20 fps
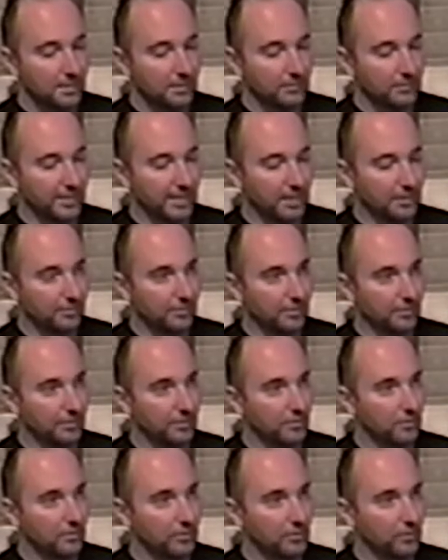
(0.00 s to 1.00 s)
Yeah, there's a counselor
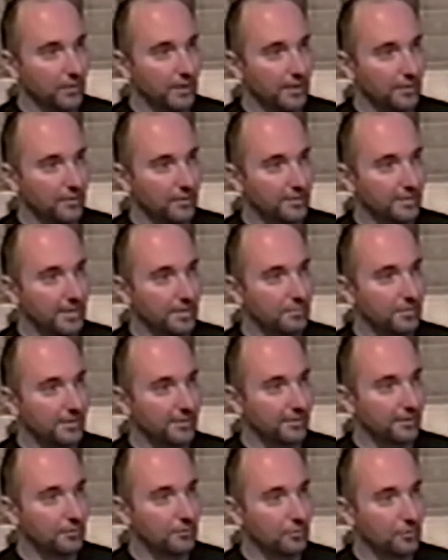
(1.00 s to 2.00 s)
I see once a week just to keep
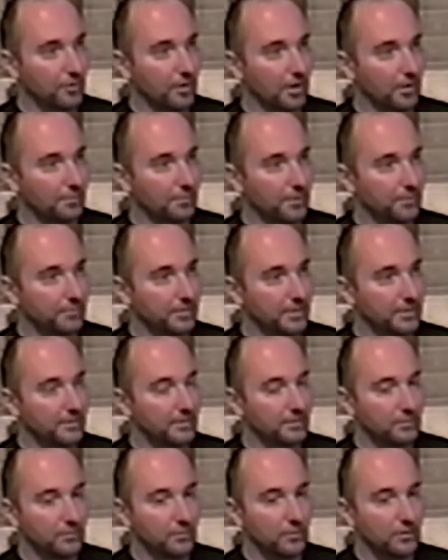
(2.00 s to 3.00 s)
my skills sharp. I
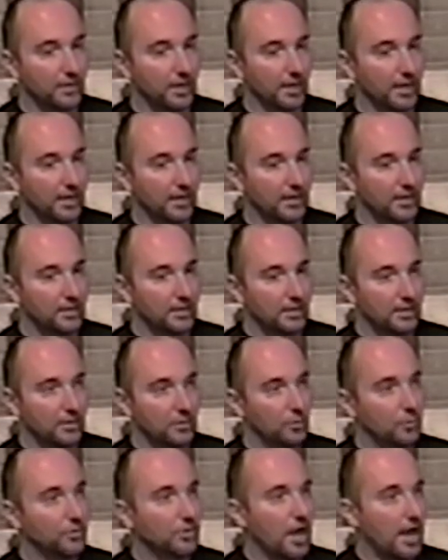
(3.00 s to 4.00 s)
mean, we'll, uh,
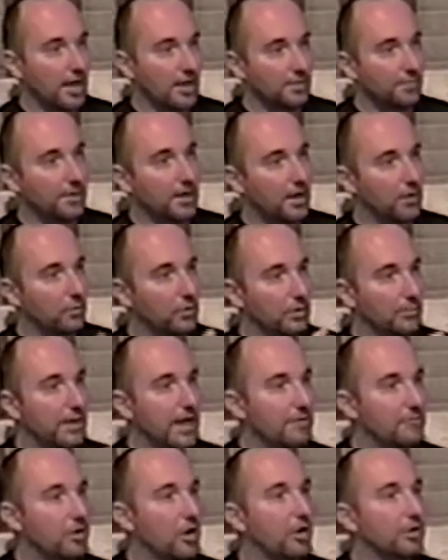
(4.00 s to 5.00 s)
we'll talk about what
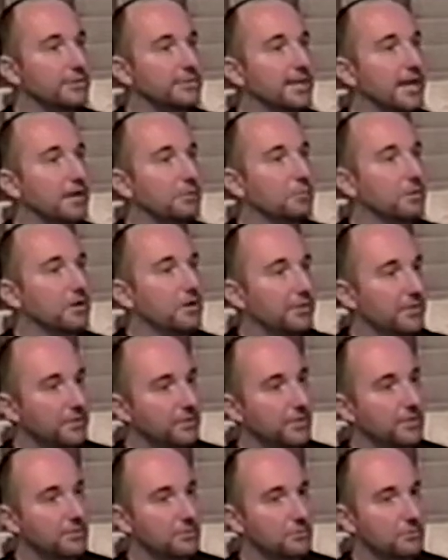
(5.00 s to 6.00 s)
I'm having a hard time
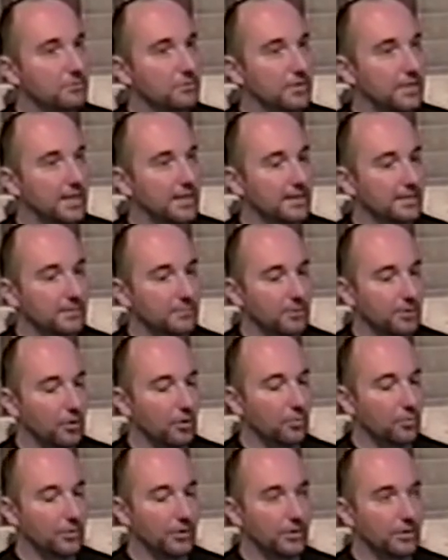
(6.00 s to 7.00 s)
with, and then to kind of give me
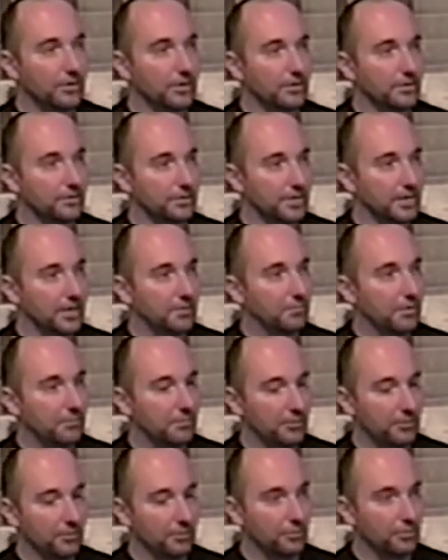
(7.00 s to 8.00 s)
homework on. Okay,
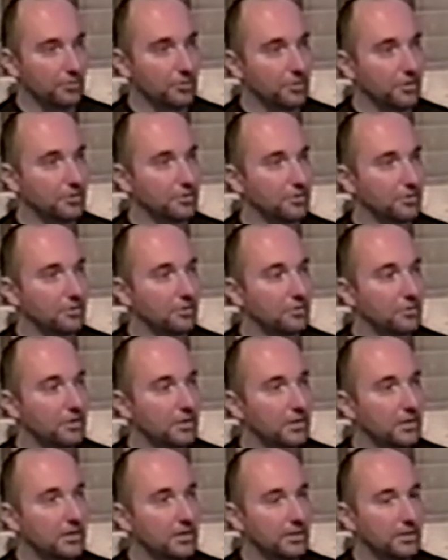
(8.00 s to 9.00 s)
maybe this is what you can
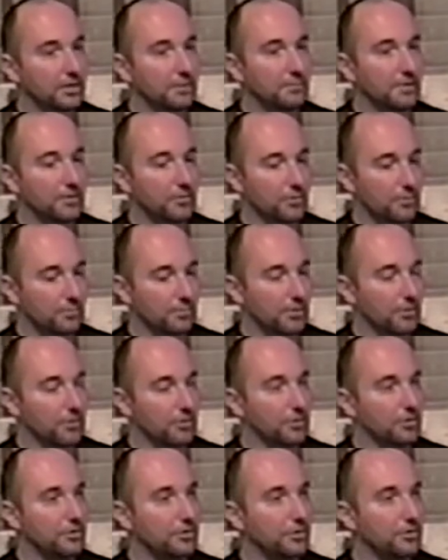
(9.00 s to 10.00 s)
do. You know, make
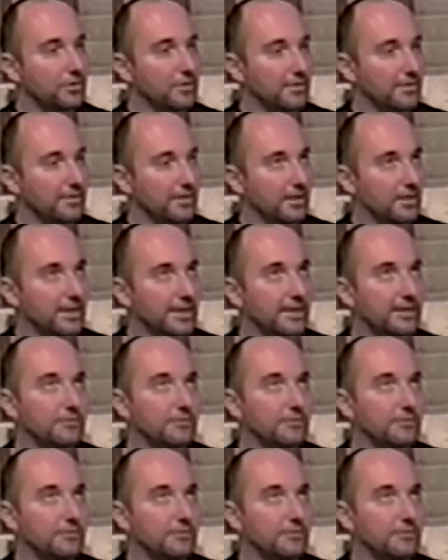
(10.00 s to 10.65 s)
make sure you do this now.